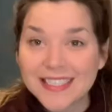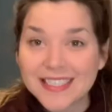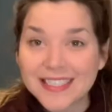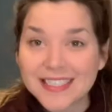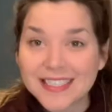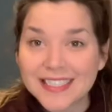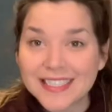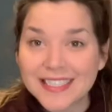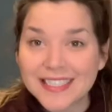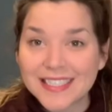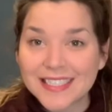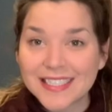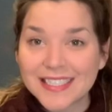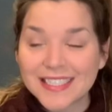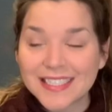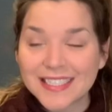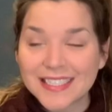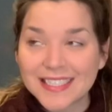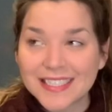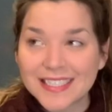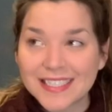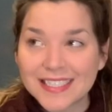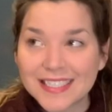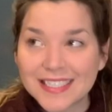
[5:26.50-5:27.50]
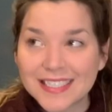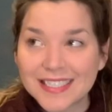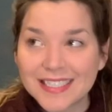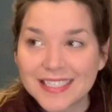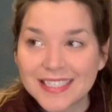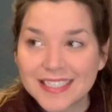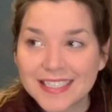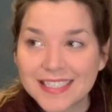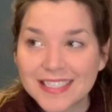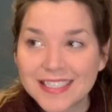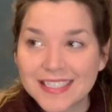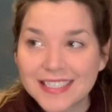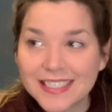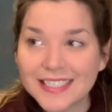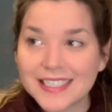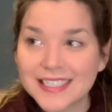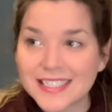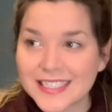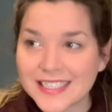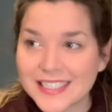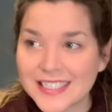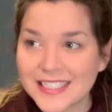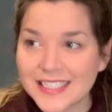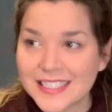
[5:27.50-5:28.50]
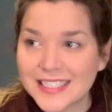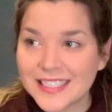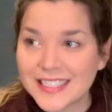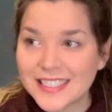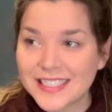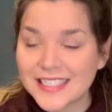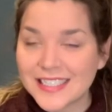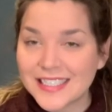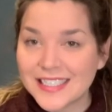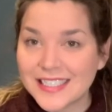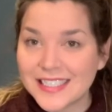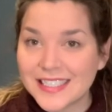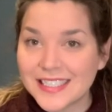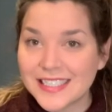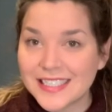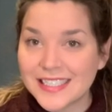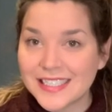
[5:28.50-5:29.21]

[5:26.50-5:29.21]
Nobody speaks.